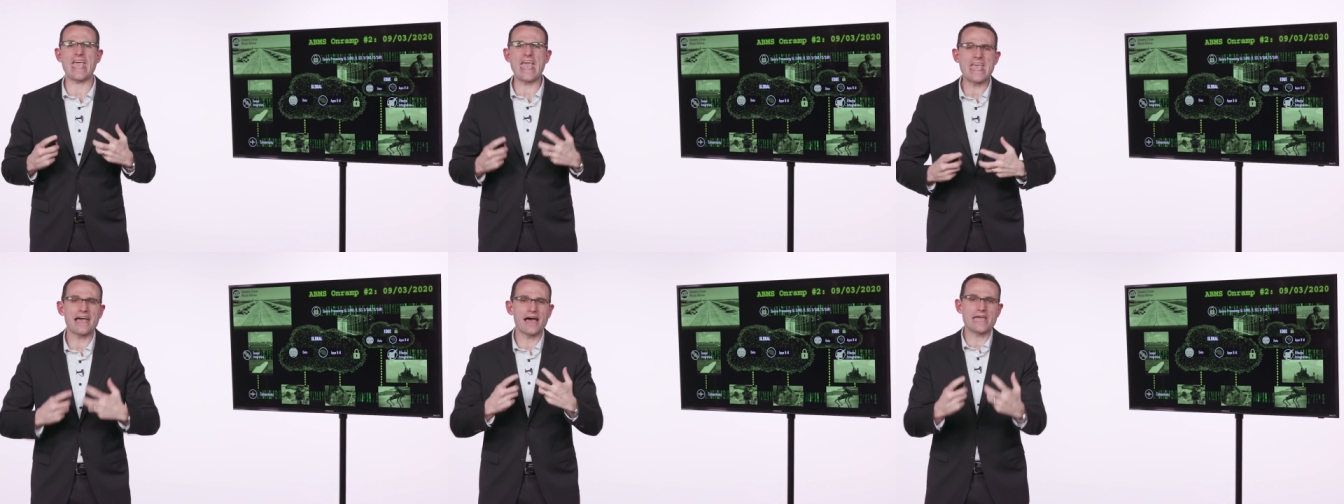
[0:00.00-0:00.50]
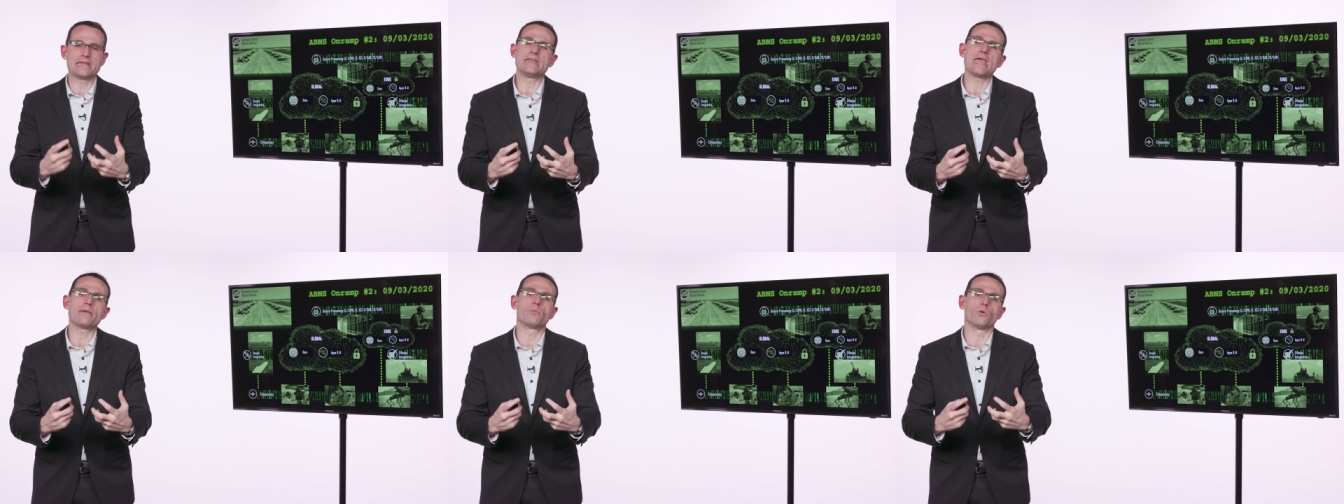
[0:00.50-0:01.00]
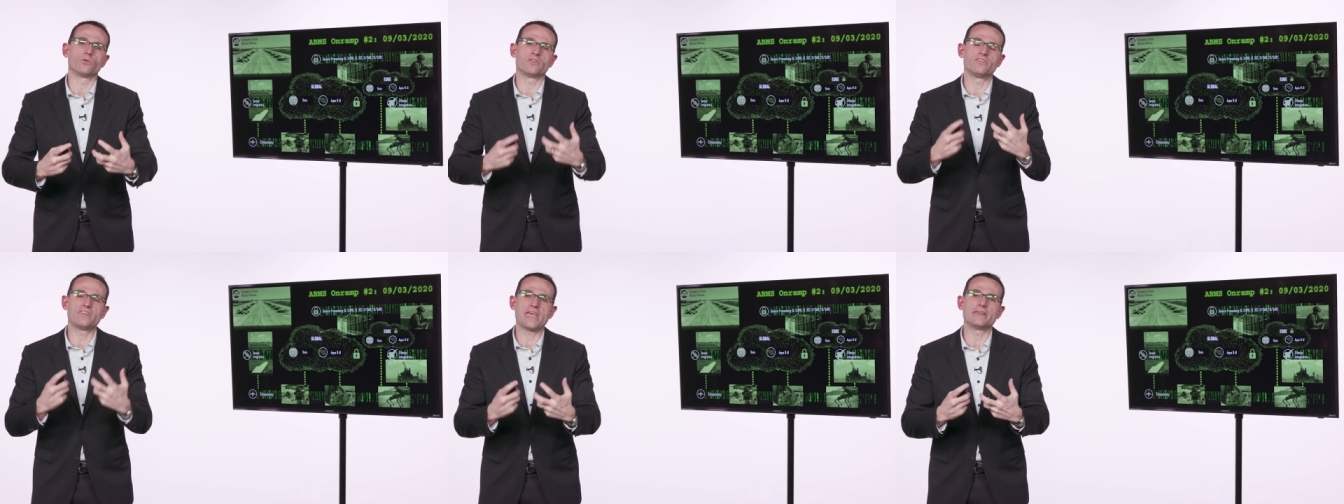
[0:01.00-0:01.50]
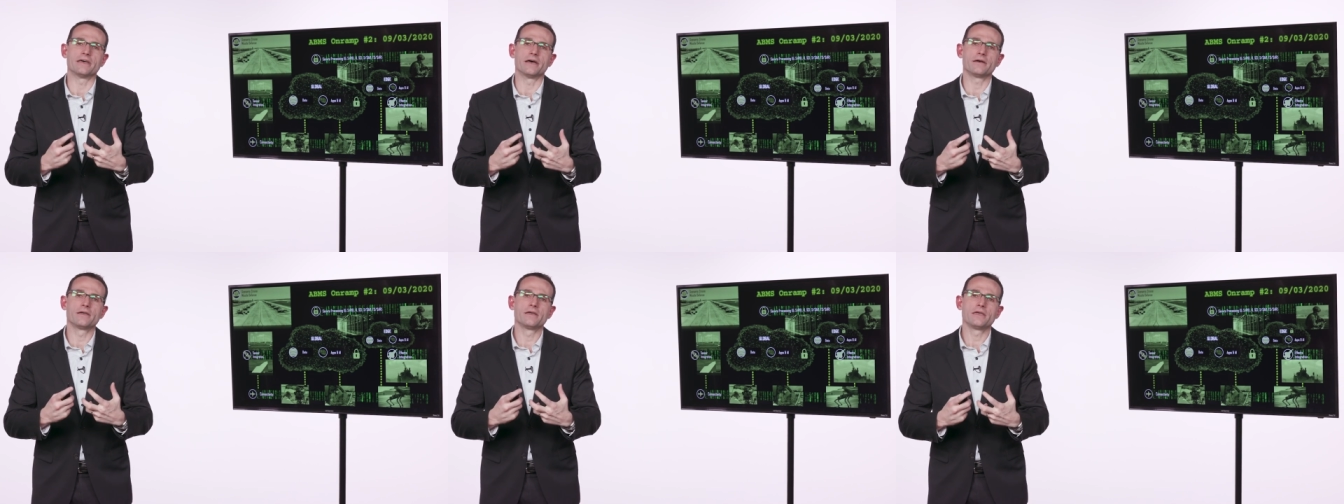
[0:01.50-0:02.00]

AI-enabled data